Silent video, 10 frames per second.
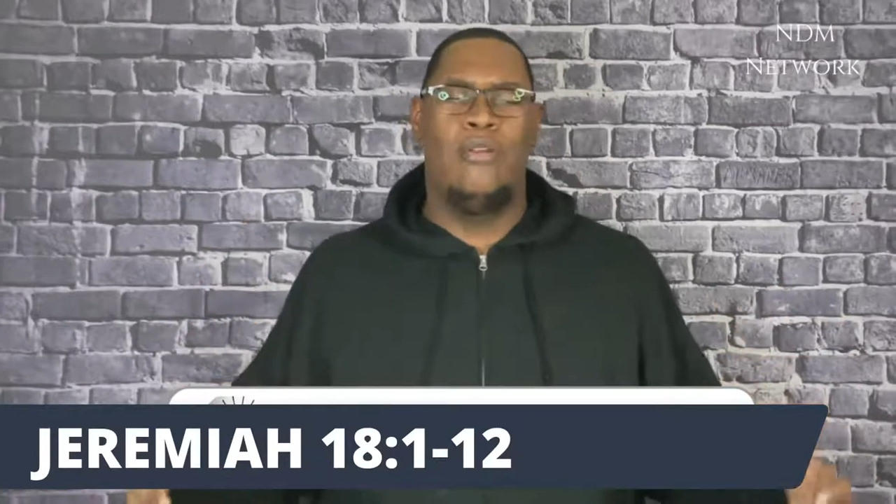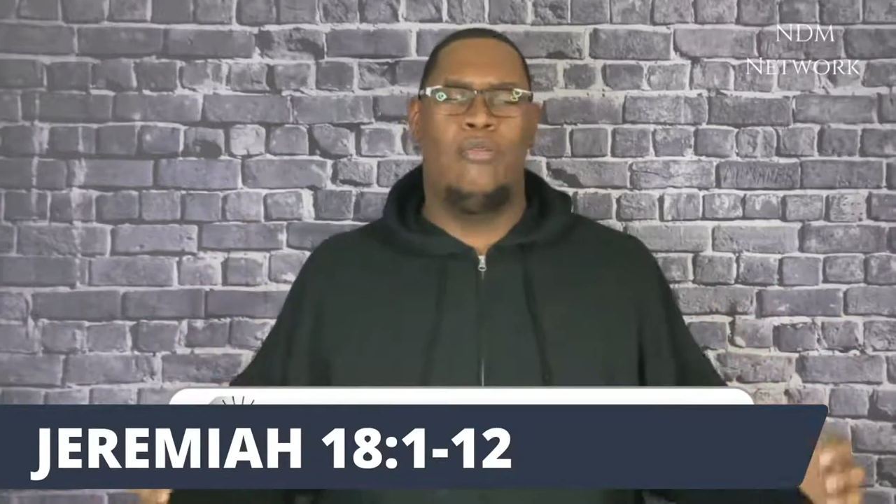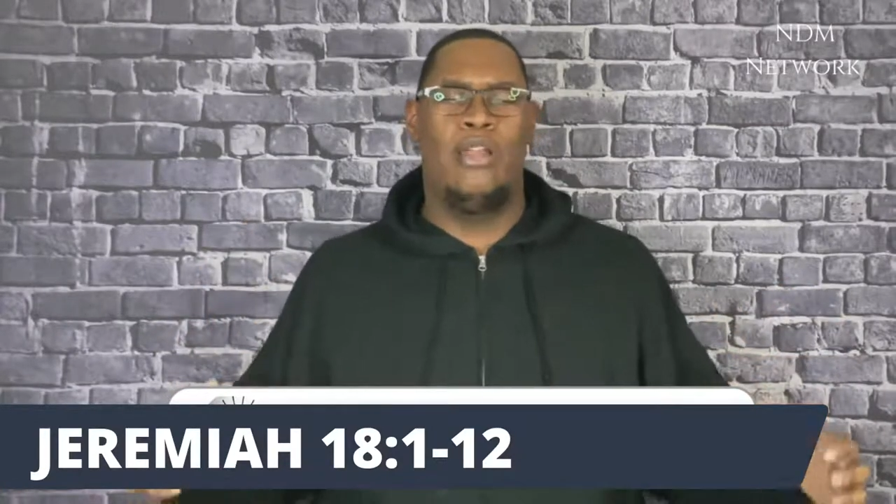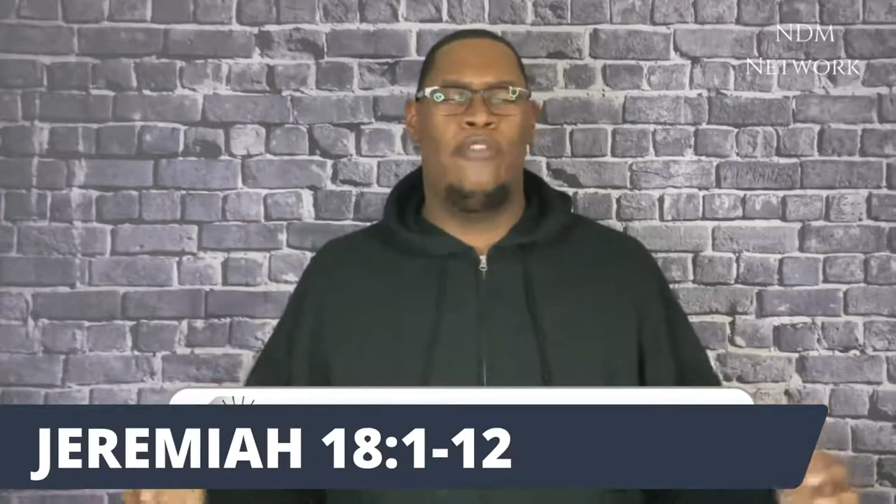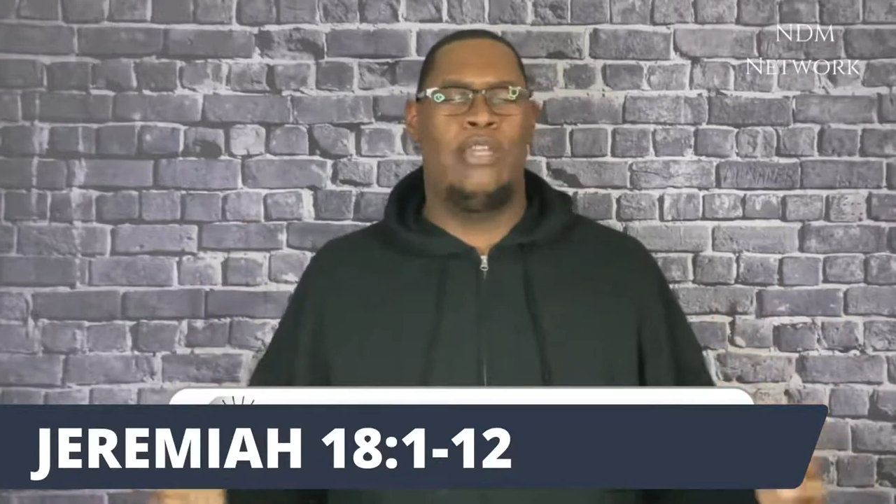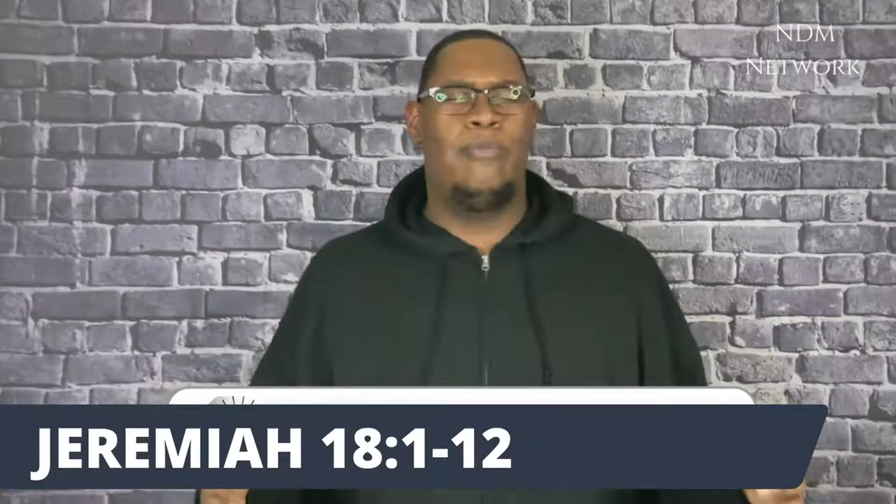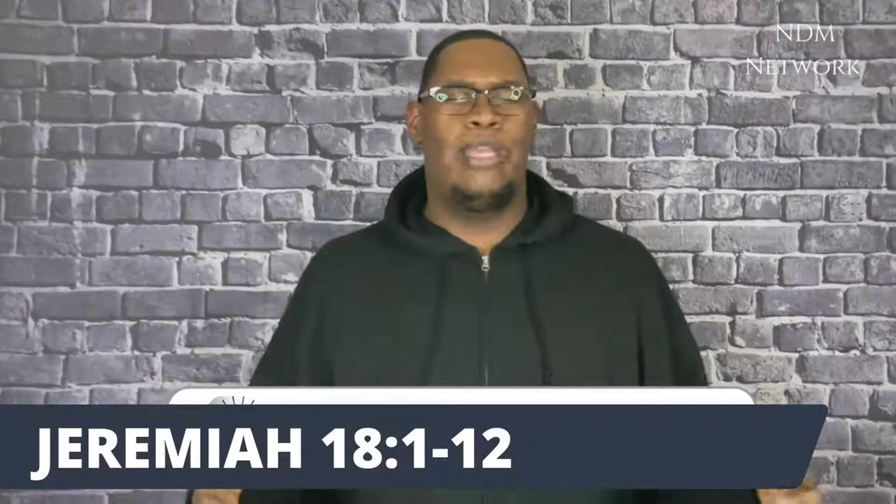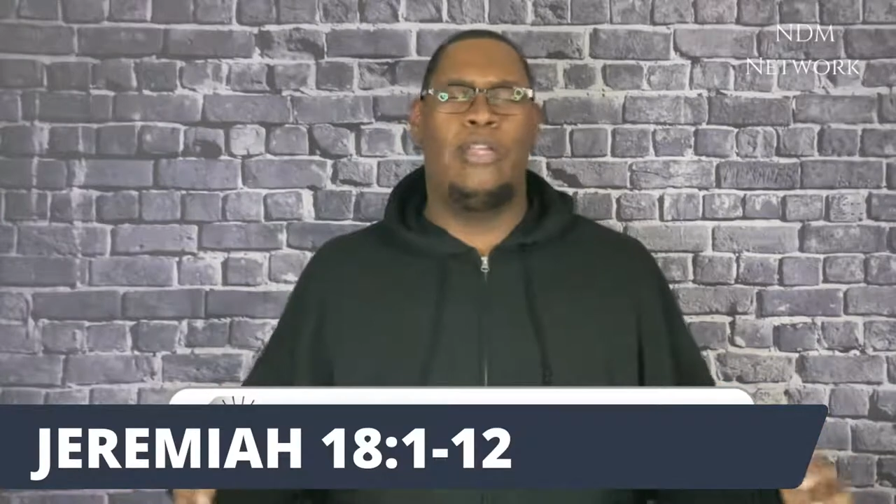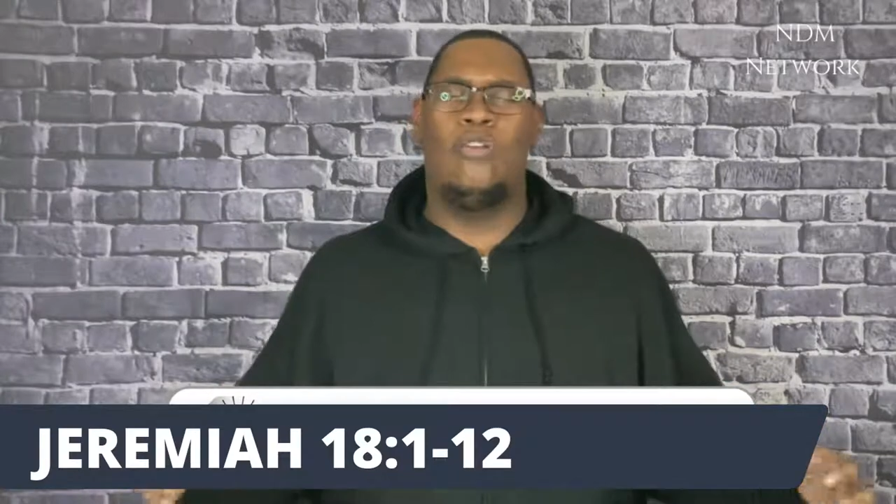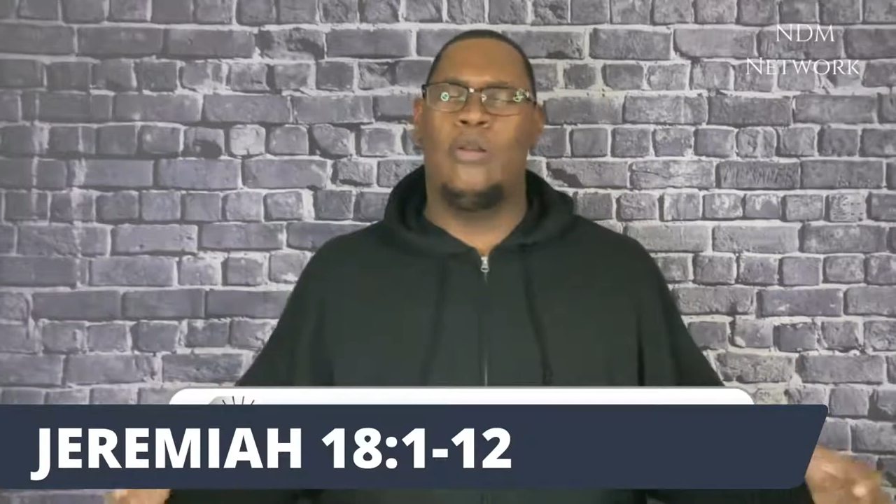wherever they
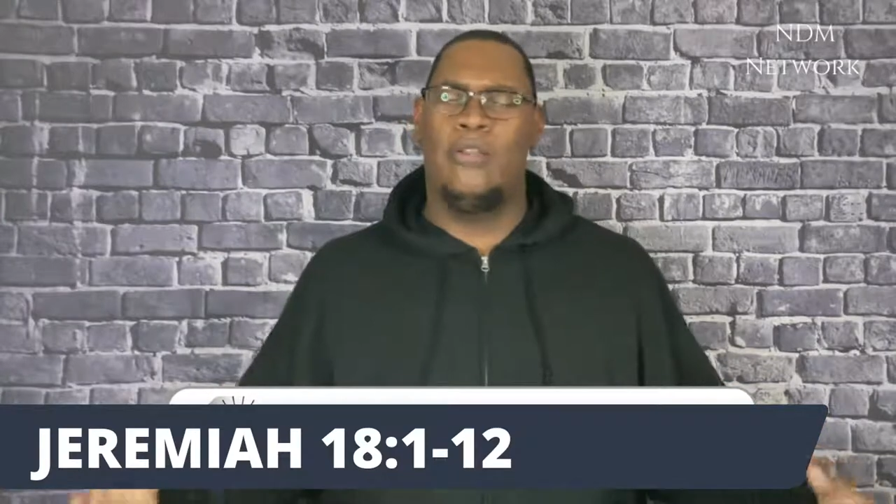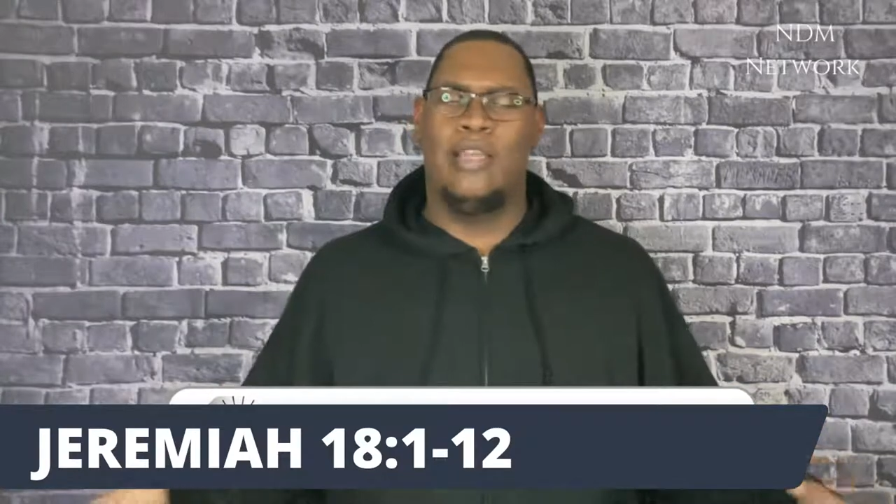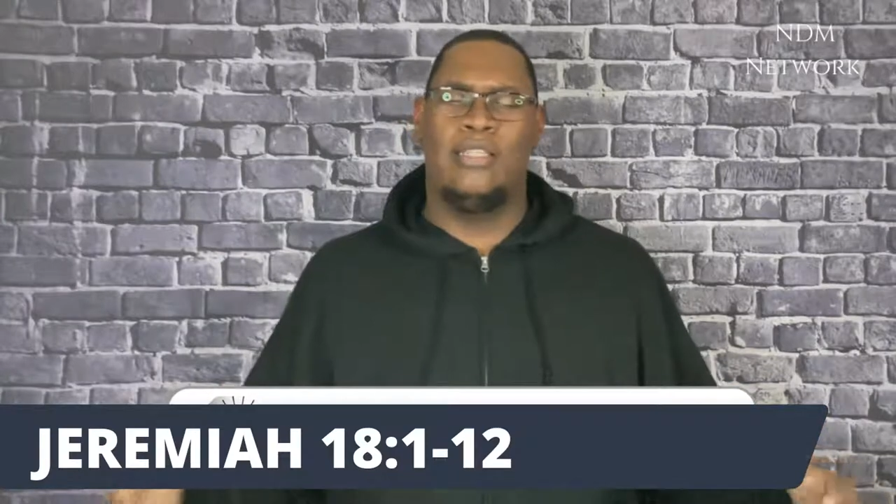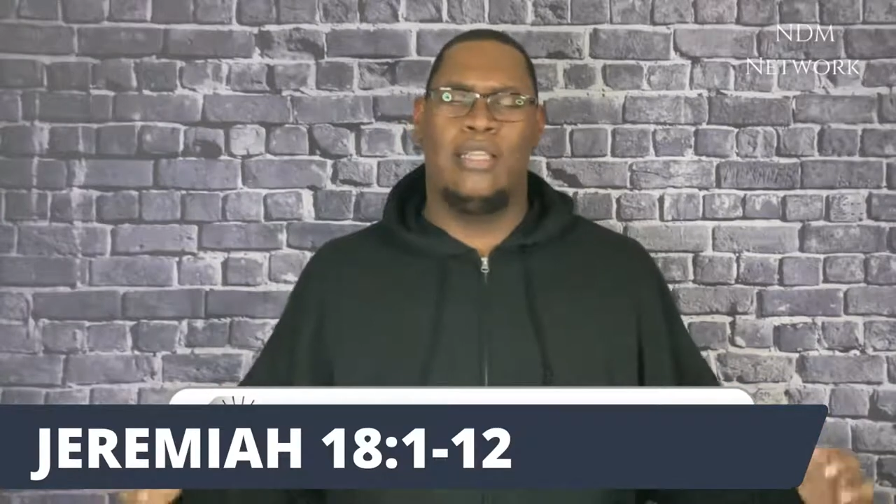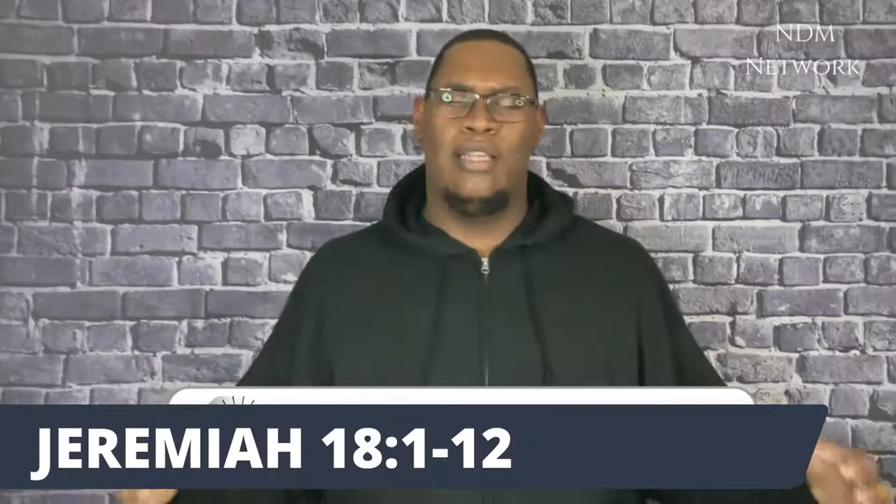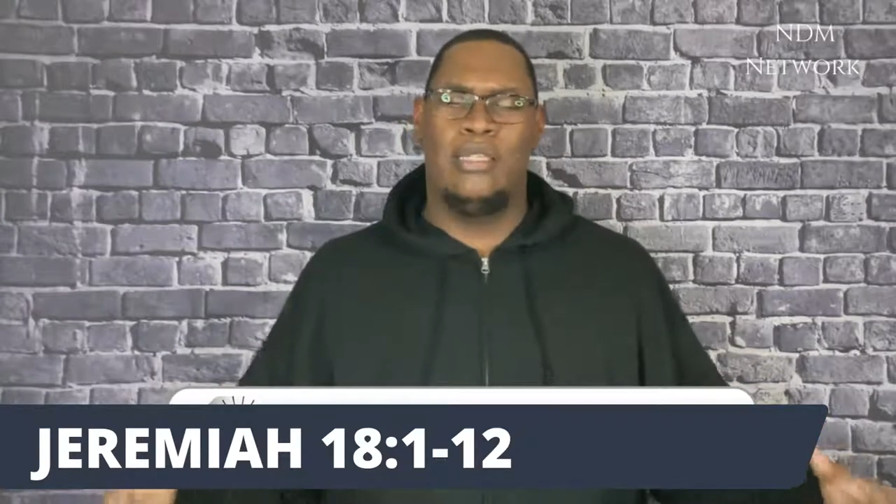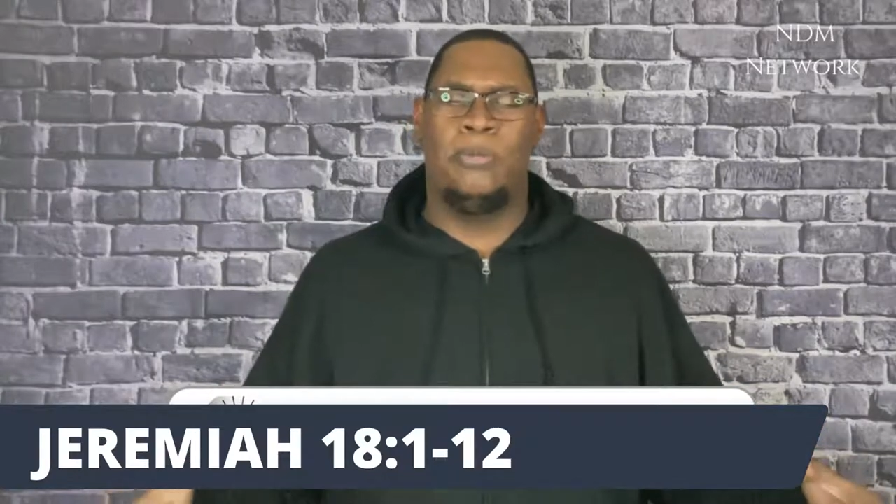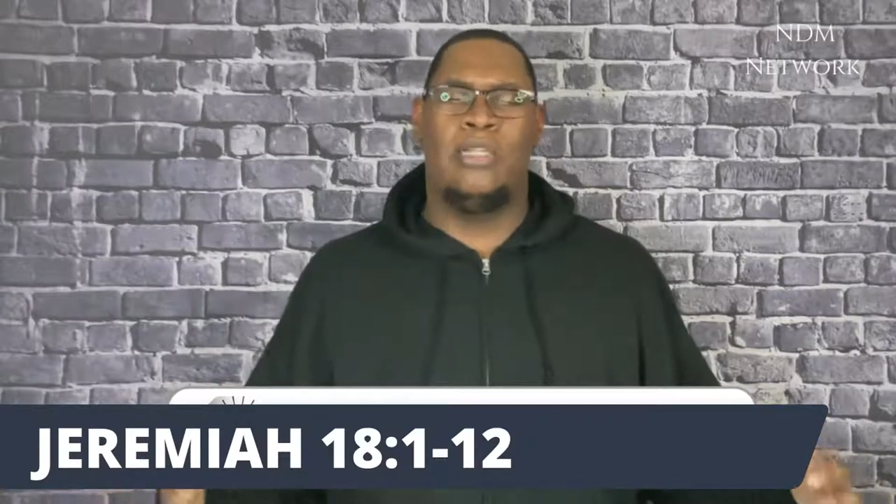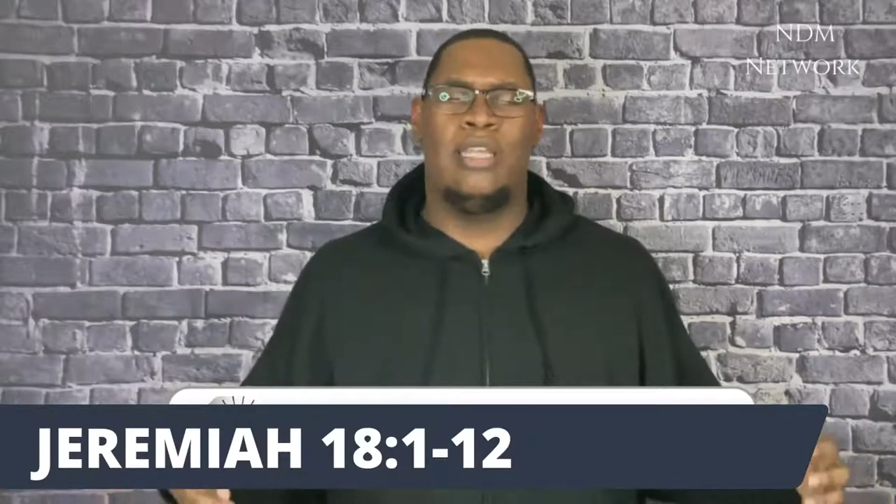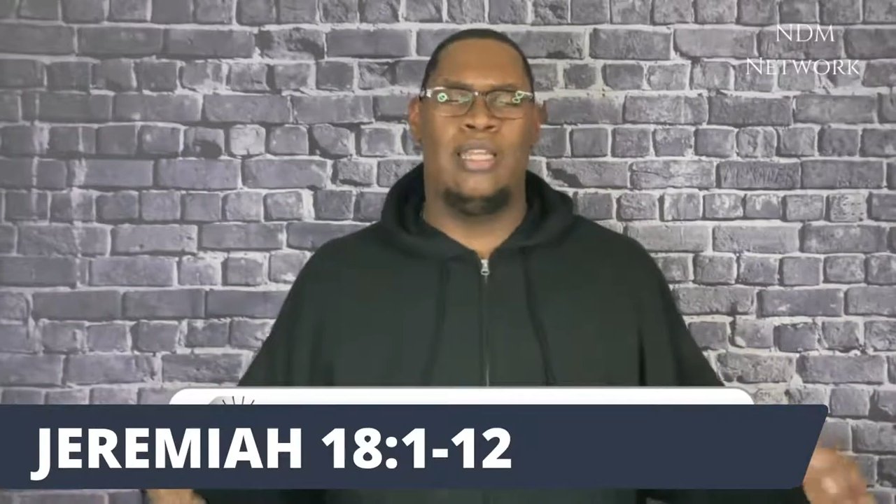may go, as a hedge of
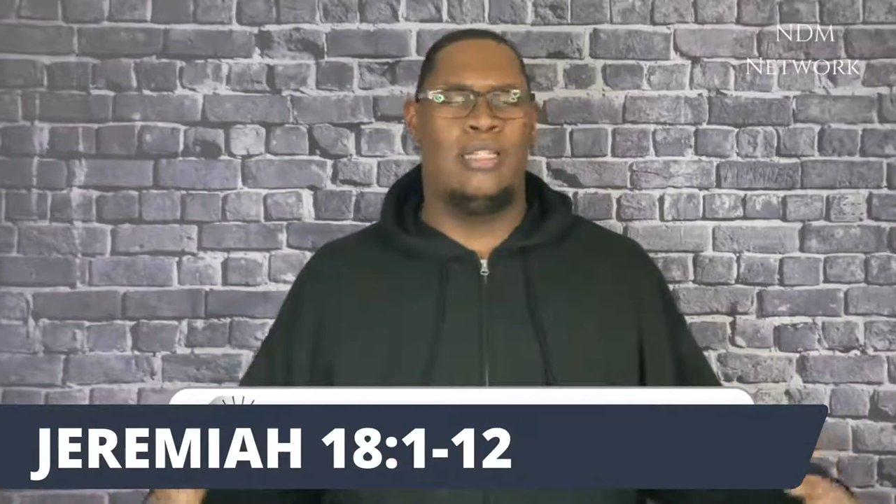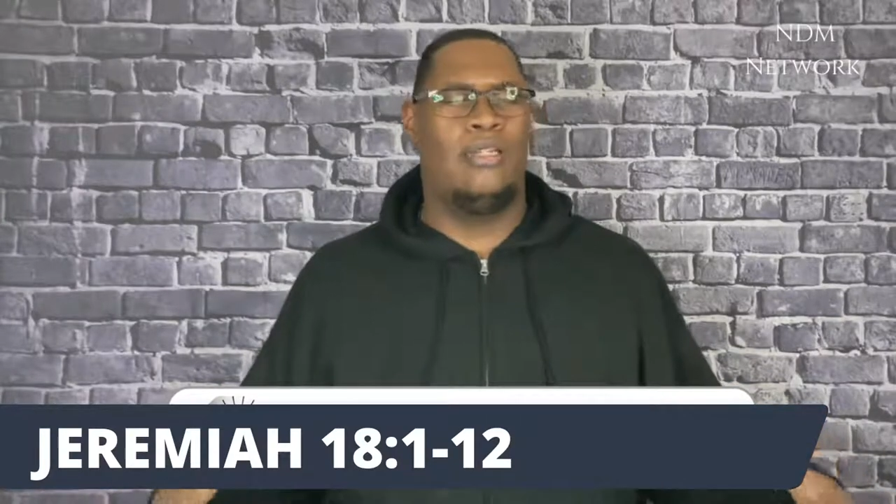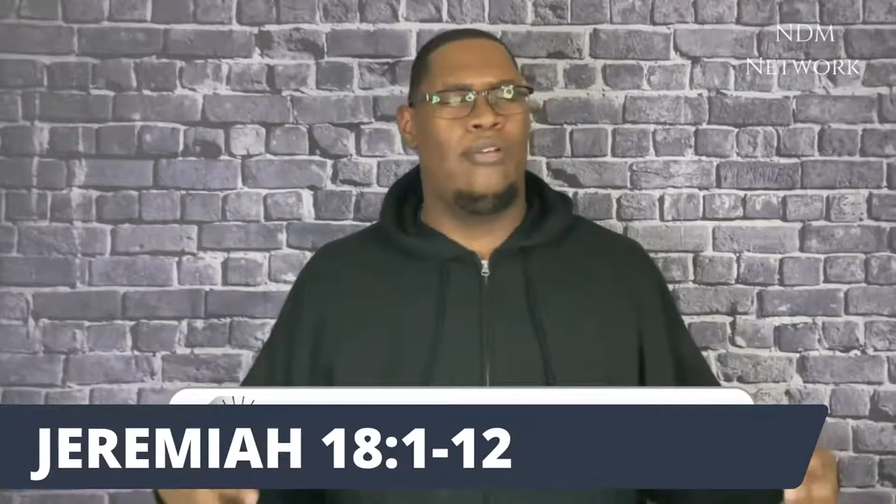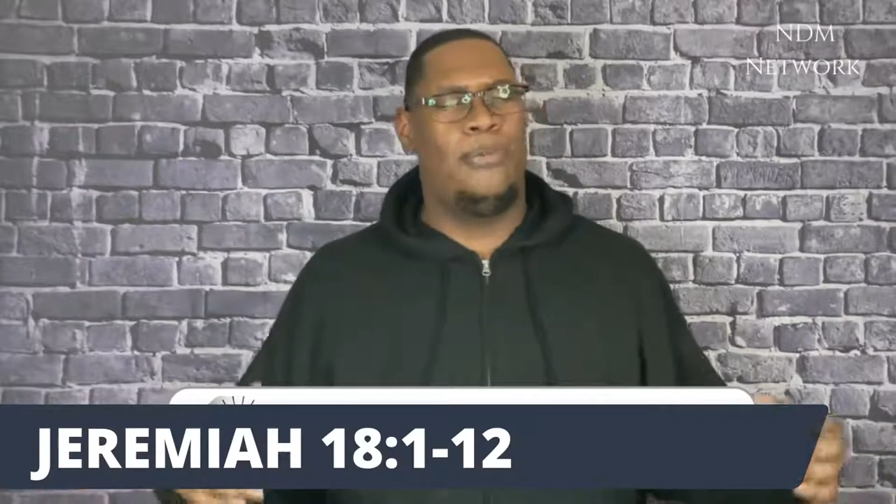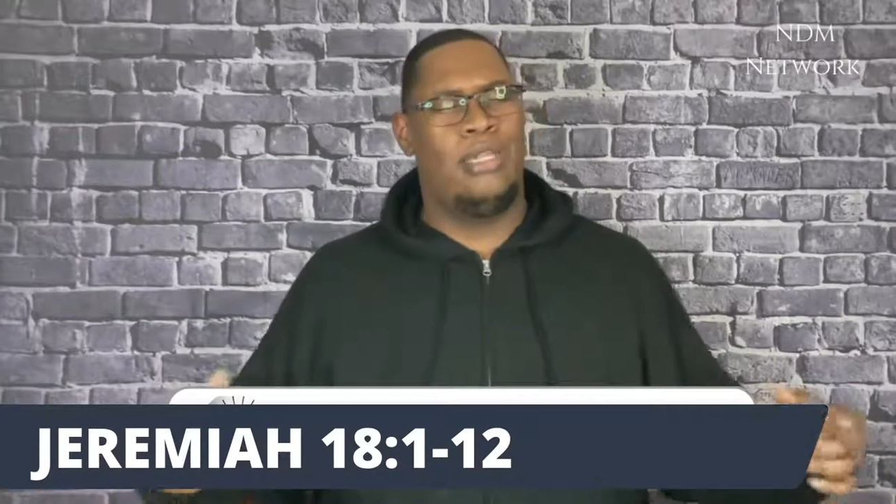protection, Lord.